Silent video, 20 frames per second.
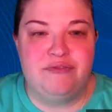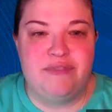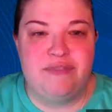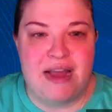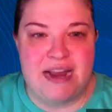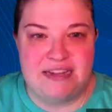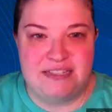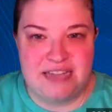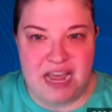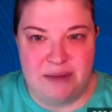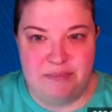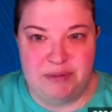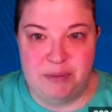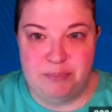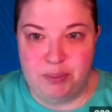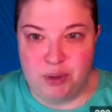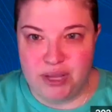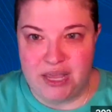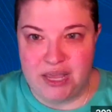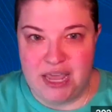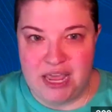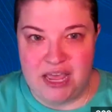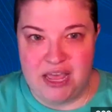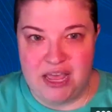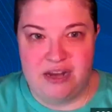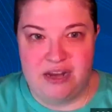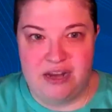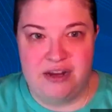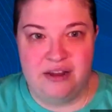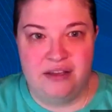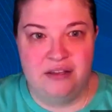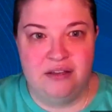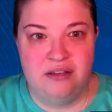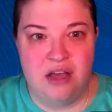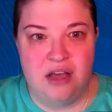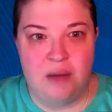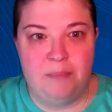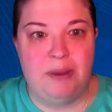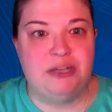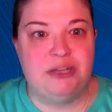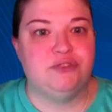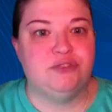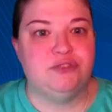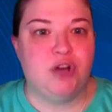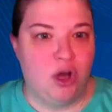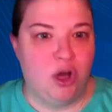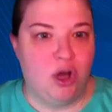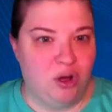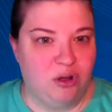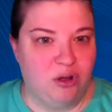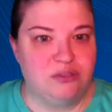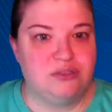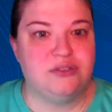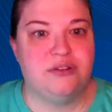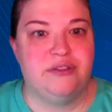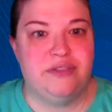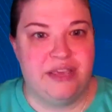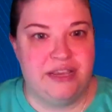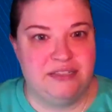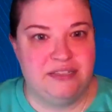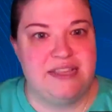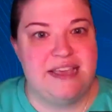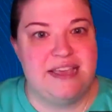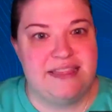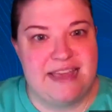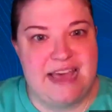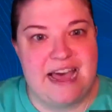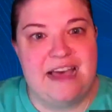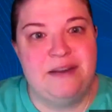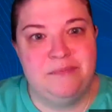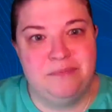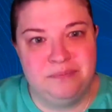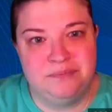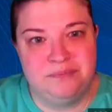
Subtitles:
find time to book in a bunch of calls or things like that.